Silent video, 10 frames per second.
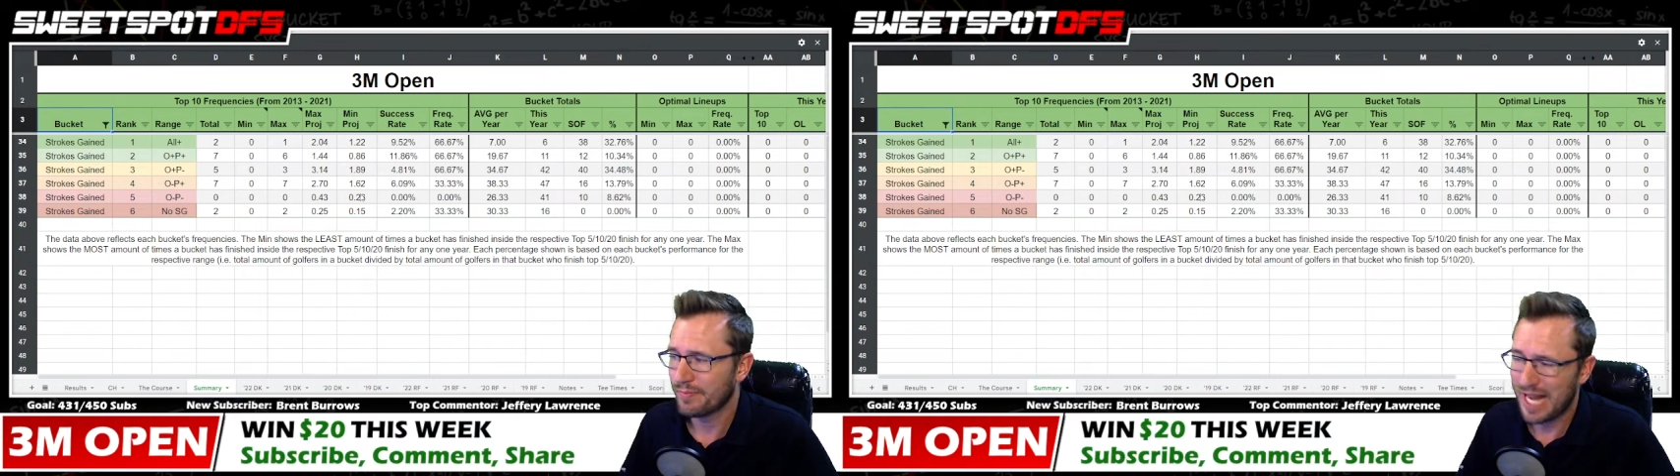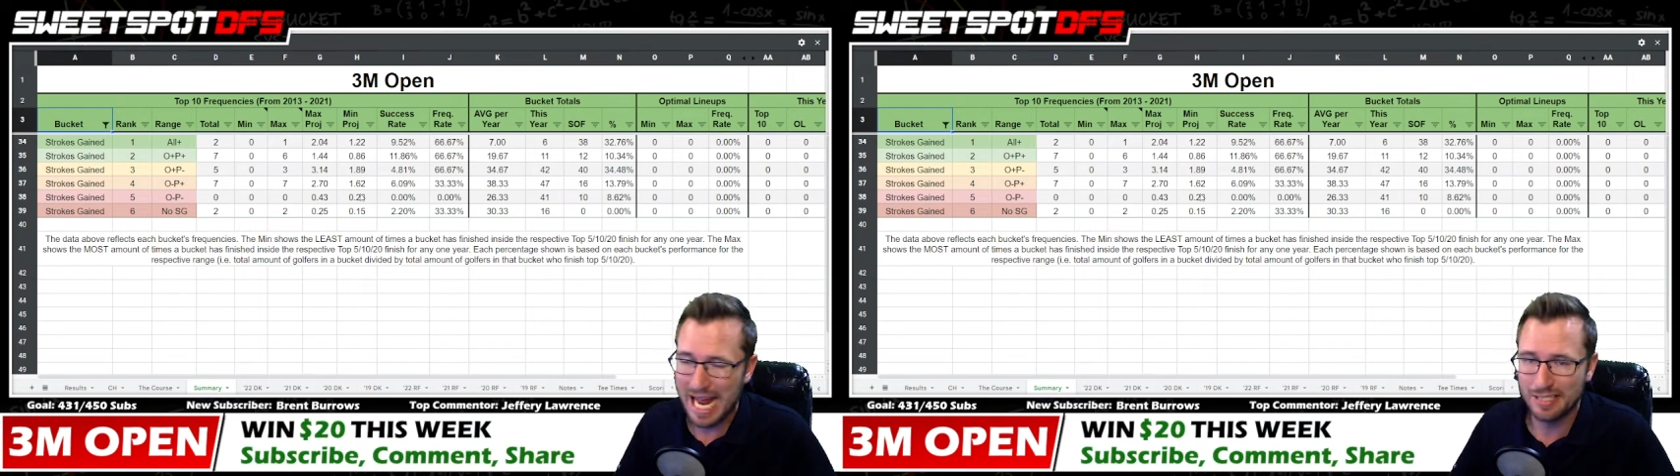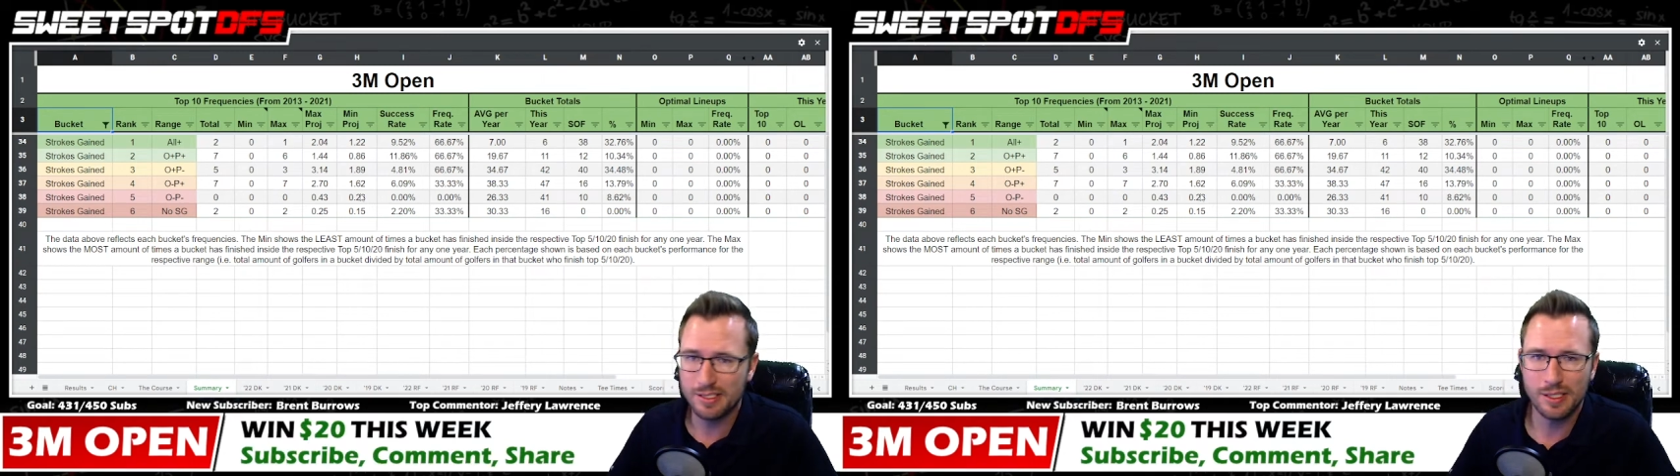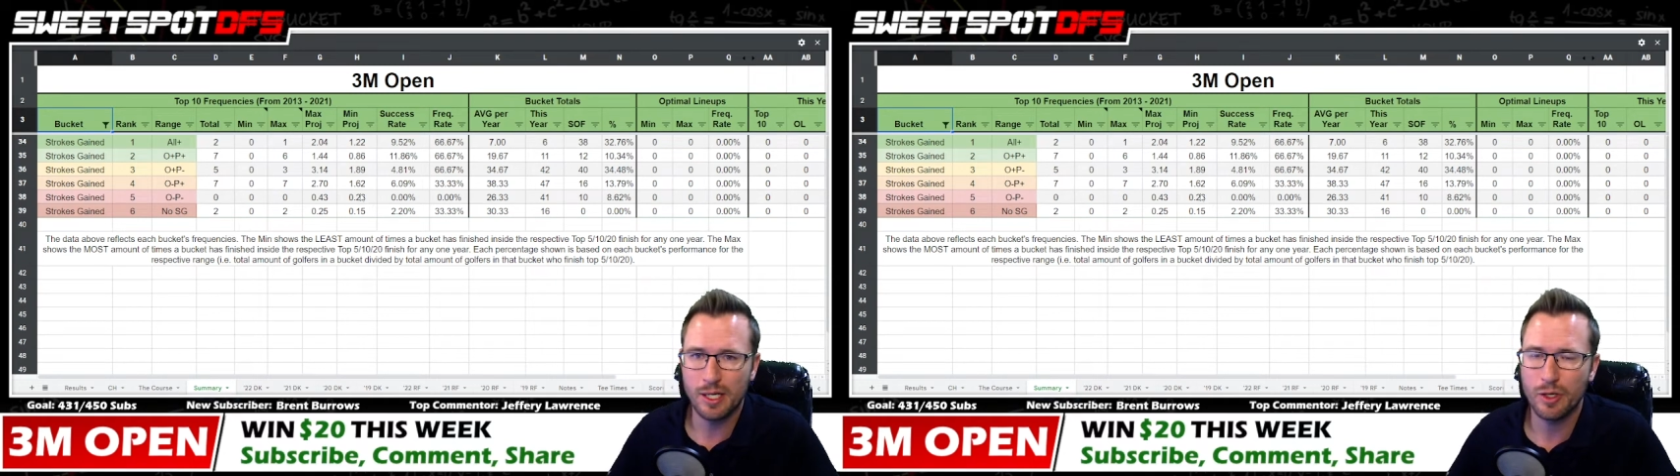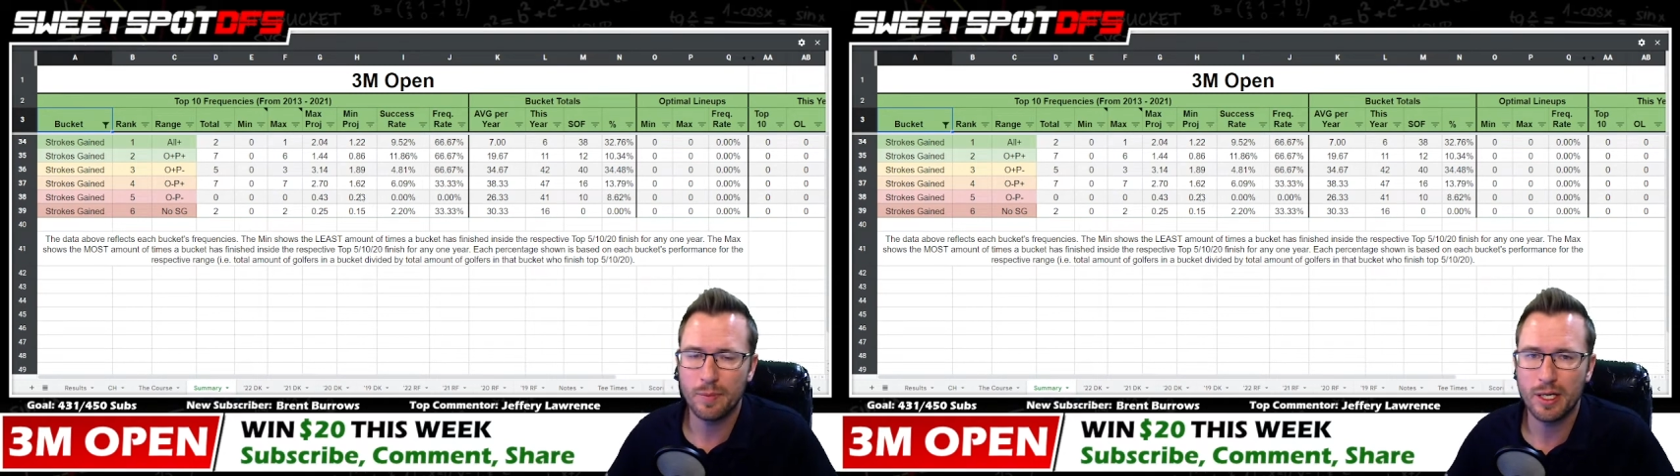
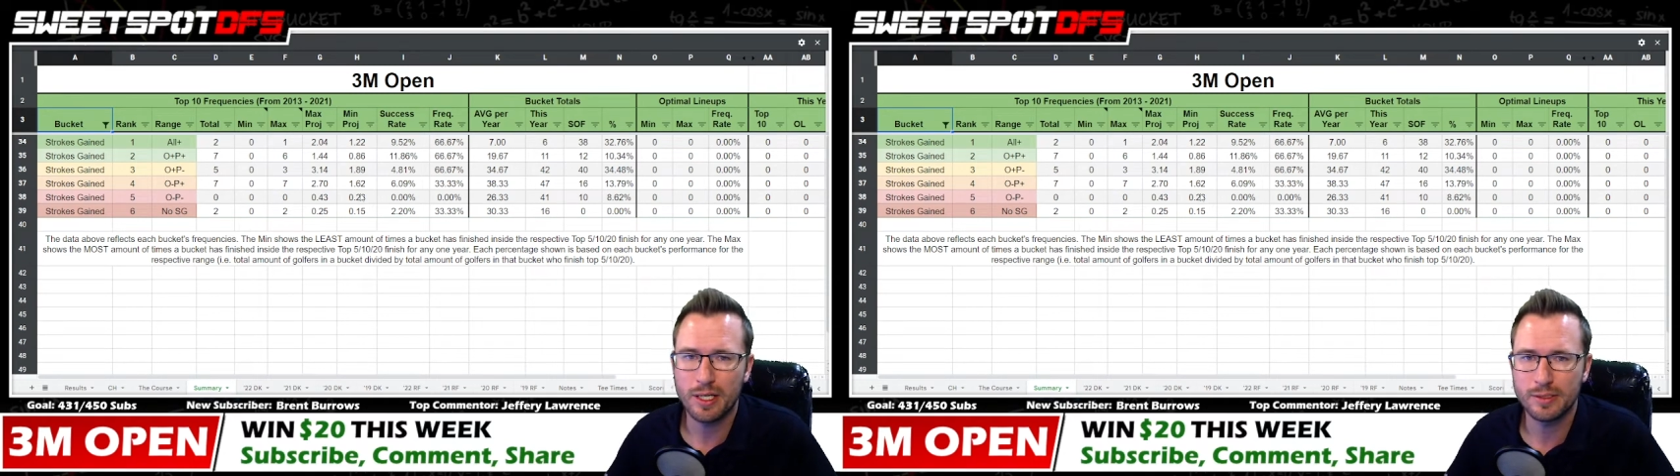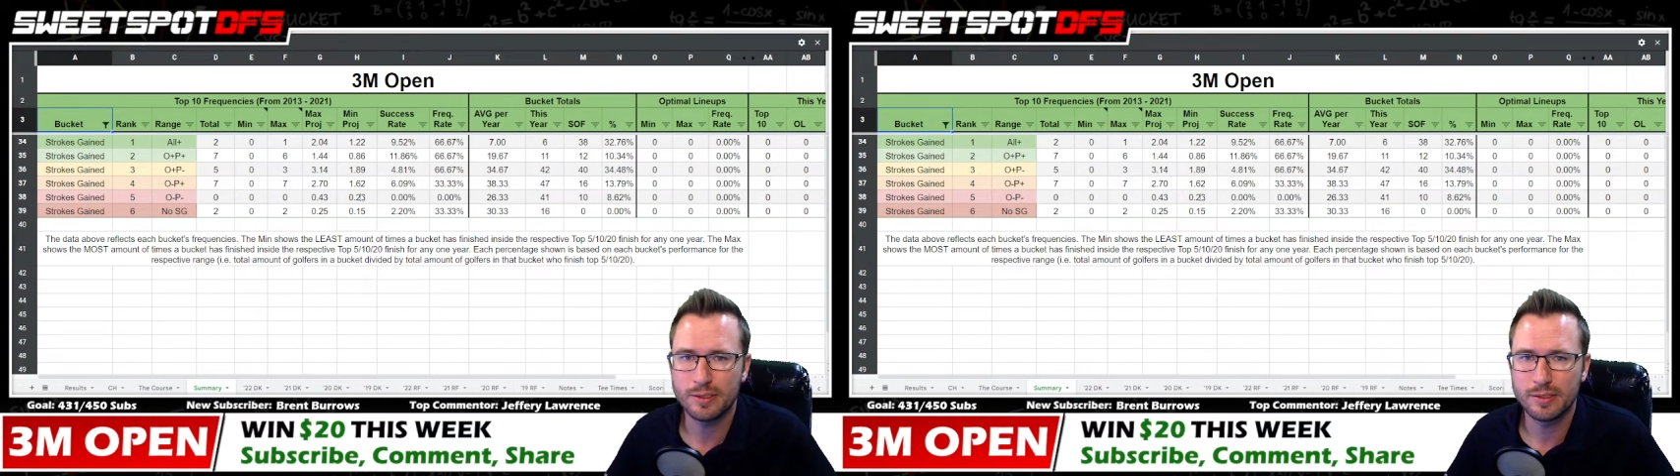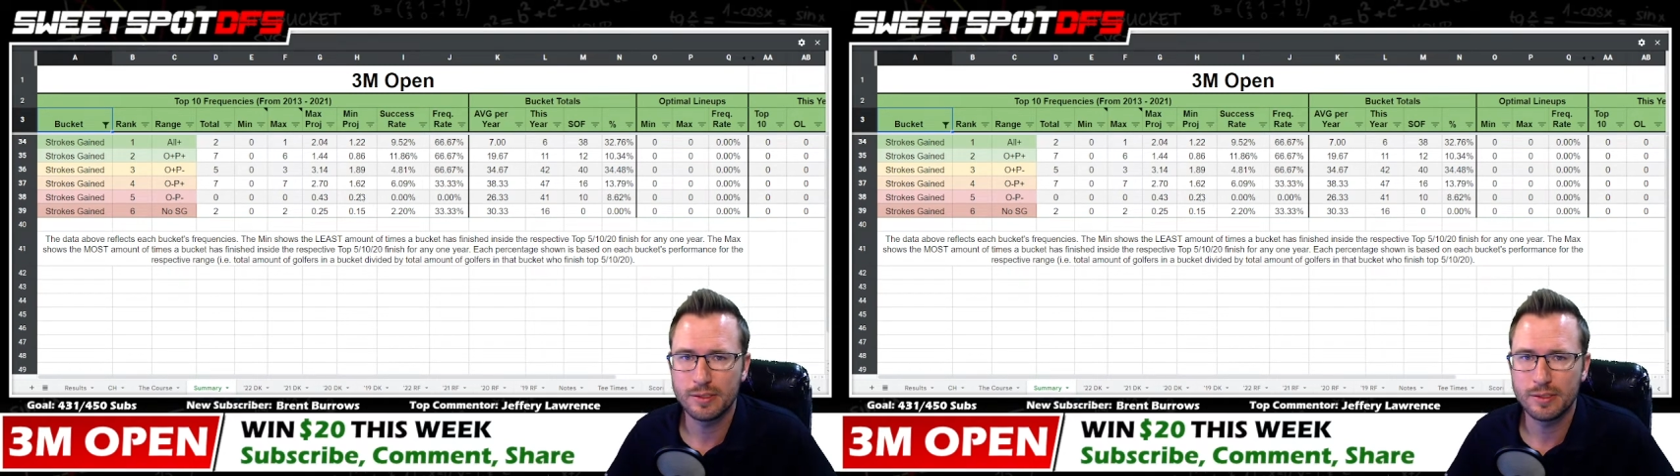ancillary buckets,